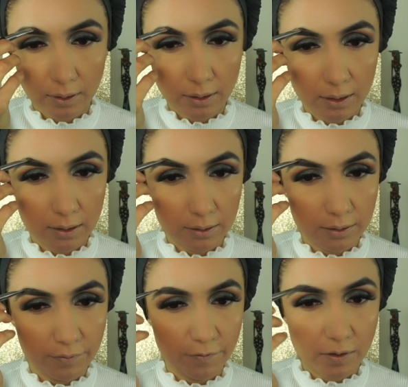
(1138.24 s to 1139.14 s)
kind of
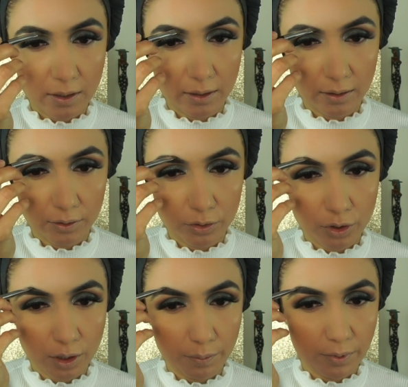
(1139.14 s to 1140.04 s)
define the
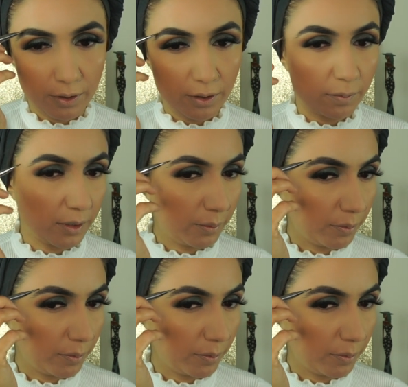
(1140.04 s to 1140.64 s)
top part of my